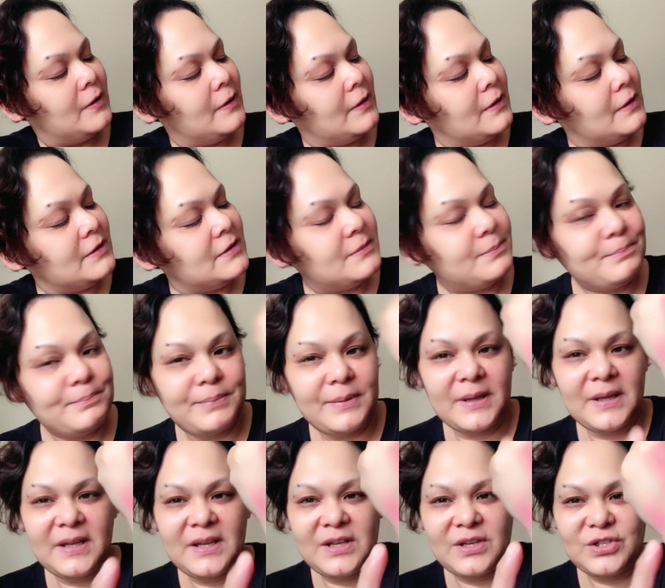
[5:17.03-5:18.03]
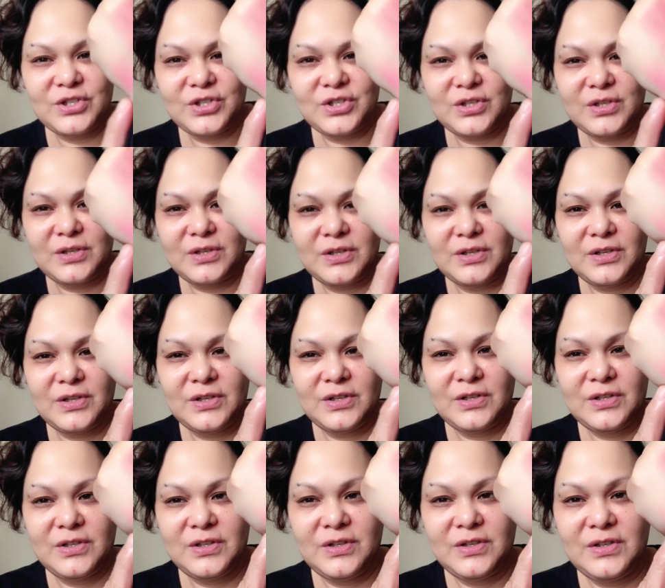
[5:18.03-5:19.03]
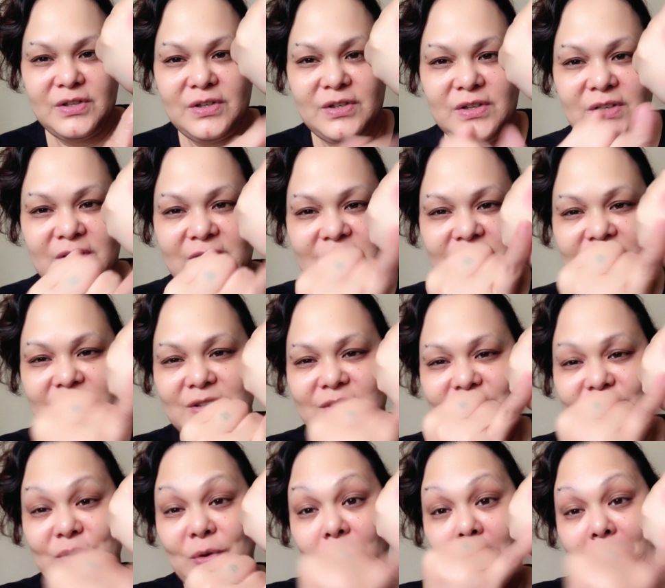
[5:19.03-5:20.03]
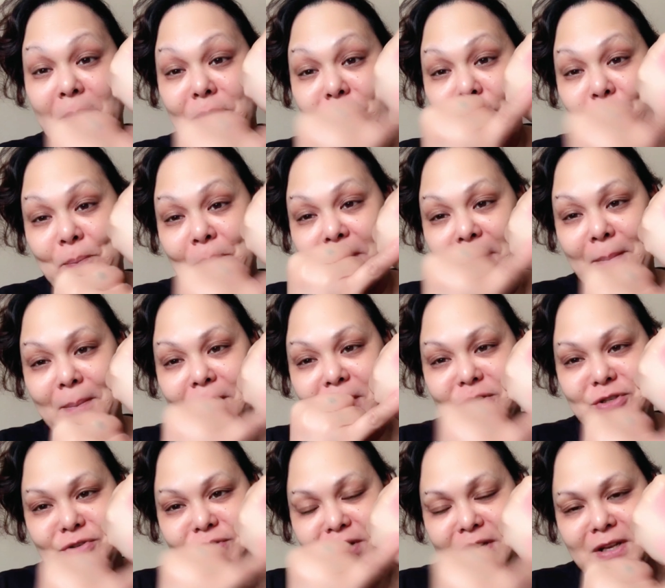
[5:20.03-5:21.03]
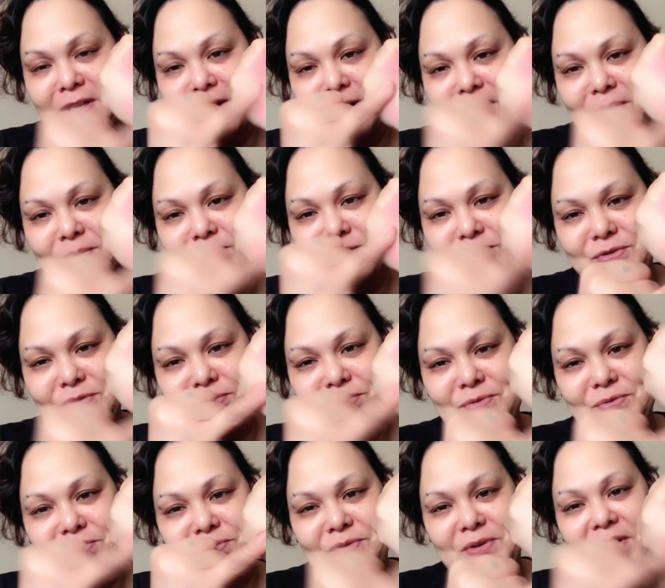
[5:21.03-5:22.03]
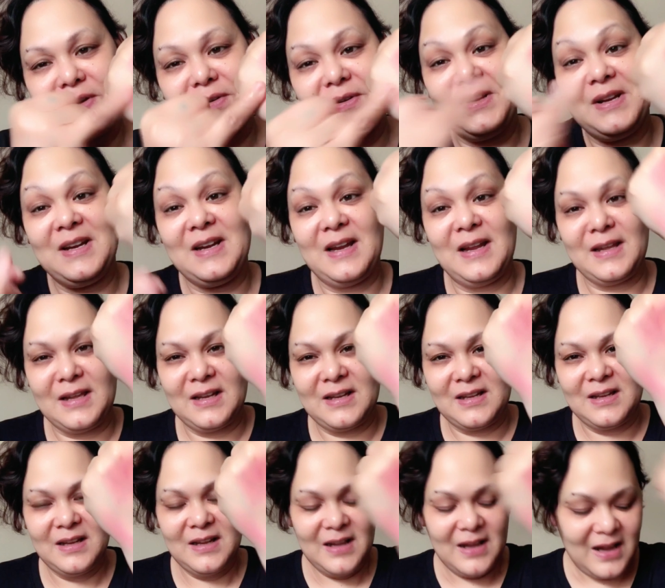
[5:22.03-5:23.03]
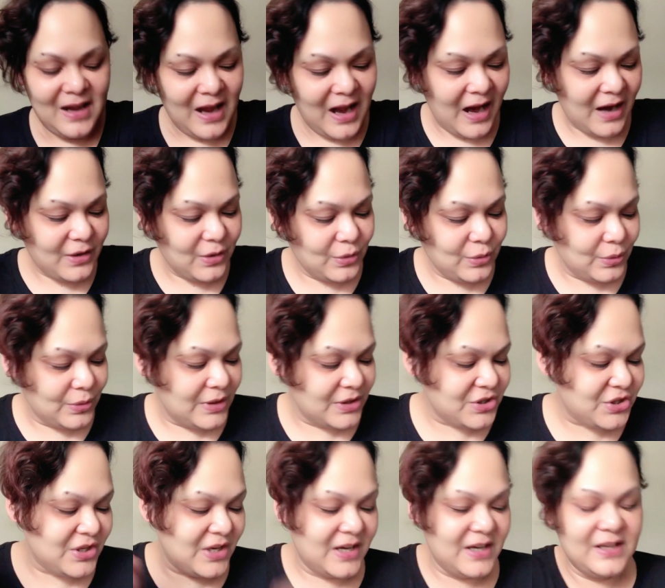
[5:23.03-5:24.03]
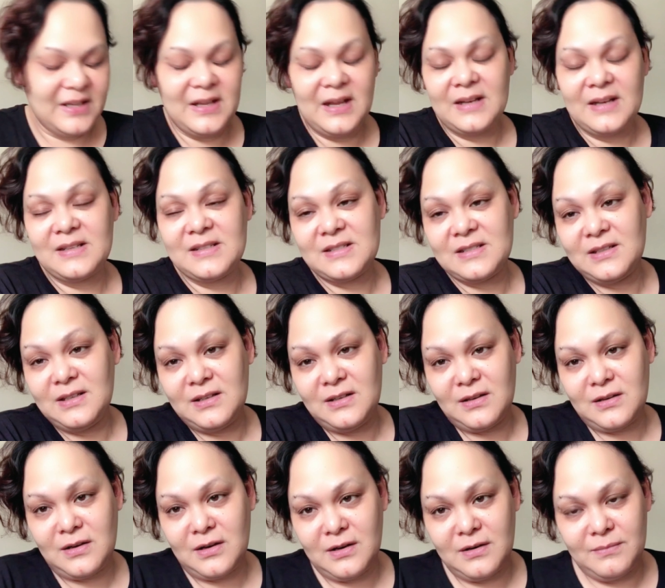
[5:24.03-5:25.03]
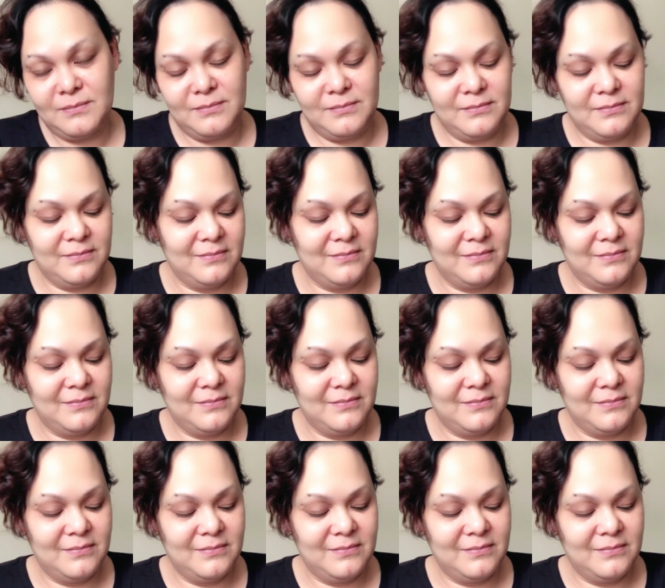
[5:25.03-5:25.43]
It's pinkish. You know, I'm into pink blush right now, so I really like it. I don't know the shade that's gonna come